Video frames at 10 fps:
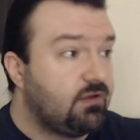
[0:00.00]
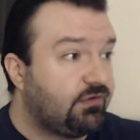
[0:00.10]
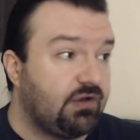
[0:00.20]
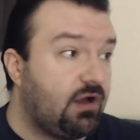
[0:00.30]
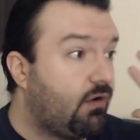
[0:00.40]

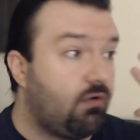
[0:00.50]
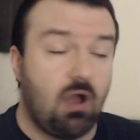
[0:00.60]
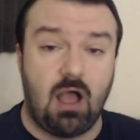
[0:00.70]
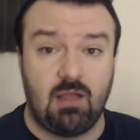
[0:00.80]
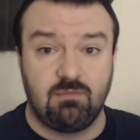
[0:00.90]
So
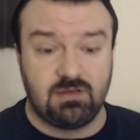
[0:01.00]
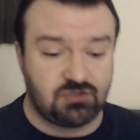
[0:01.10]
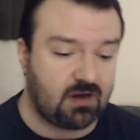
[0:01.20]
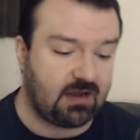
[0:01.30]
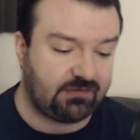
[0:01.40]
I'm
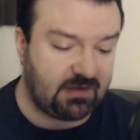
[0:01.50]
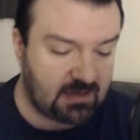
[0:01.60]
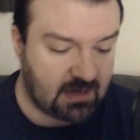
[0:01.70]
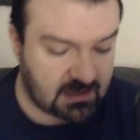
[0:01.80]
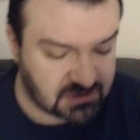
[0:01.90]
interested.
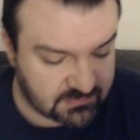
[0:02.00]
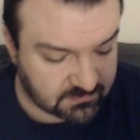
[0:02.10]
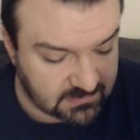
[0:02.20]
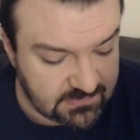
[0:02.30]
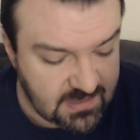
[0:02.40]
And it actually has a
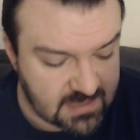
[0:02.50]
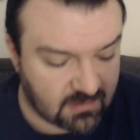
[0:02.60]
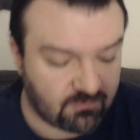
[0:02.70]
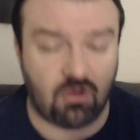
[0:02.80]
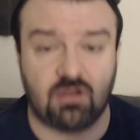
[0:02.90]
release date
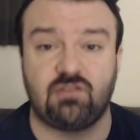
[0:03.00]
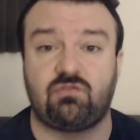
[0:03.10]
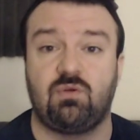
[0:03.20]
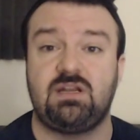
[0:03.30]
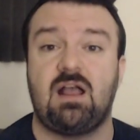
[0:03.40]
of
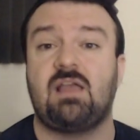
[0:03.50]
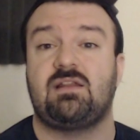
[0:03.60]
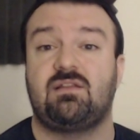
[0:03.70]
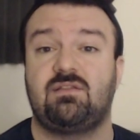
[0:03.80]
August 29th.